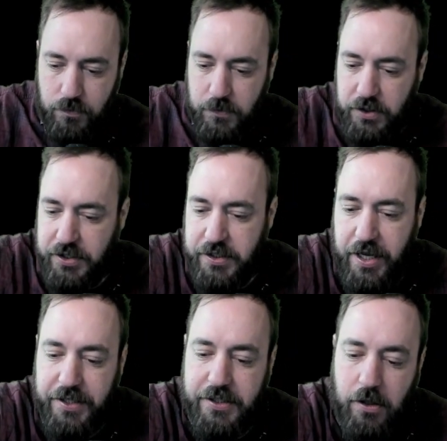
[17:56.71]
Let's just
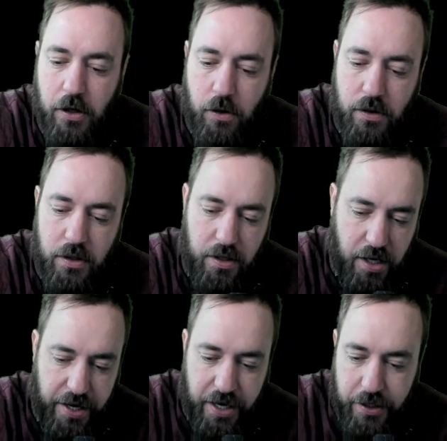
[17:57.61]
take a slow.
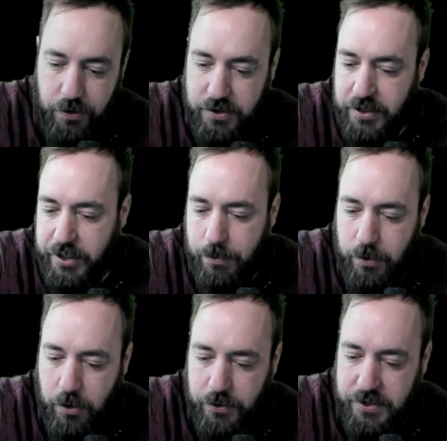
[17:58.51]
I hate using
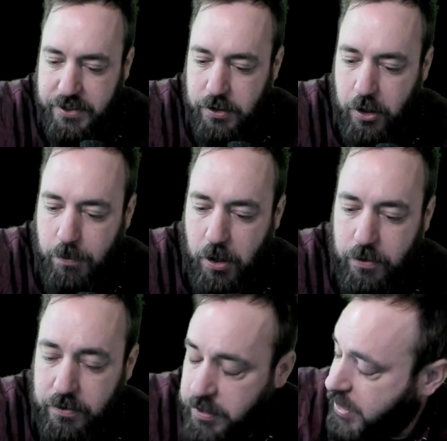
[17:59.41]
DWOs in slow
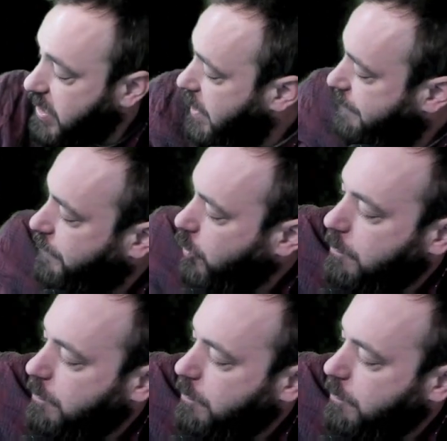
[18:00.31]
mode because I have 4